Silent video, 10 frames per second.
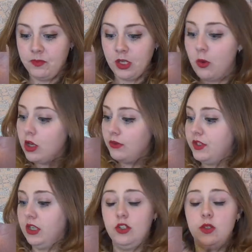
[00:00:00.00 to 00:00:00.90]
Quite
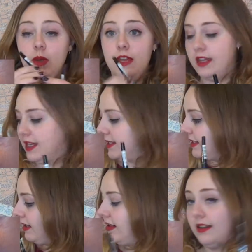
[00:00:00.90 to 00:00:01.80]
often I'll just wear
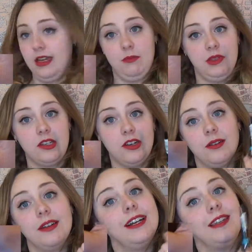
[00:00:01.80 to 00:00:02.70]
this and
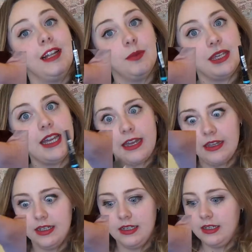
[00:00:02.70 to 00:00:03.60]
mascara and that'll be it.
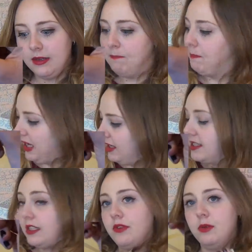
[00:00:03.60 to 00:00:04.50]

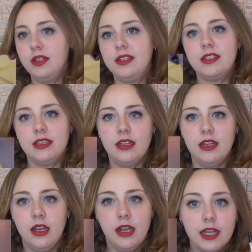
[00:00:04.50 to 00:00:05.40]
But if I want
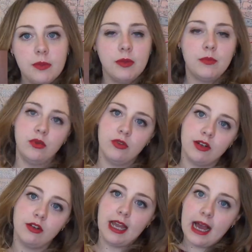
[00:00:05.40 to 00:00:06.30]
a little bit more of a
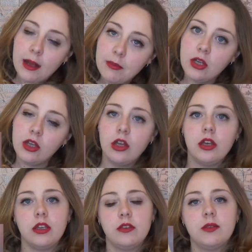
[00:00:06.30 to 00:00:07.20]
glam
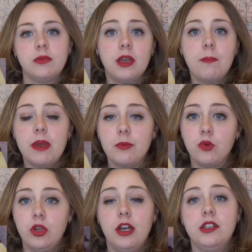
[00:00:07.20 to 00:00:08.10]
look and something a bit
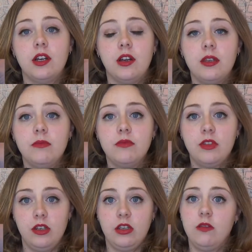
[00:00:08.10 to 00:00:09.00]
more nighttime,
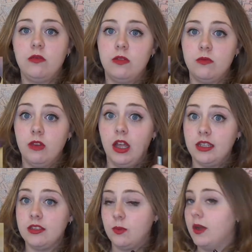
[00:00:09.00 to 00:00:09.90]
then I
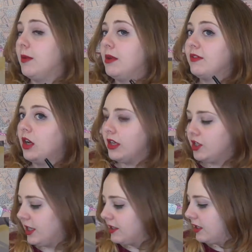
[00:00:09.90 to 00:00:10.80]
like to wear a bit of
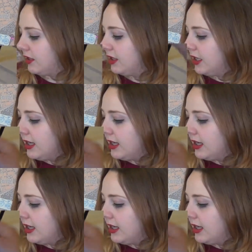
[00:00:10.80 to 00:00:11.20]
eyeshadow.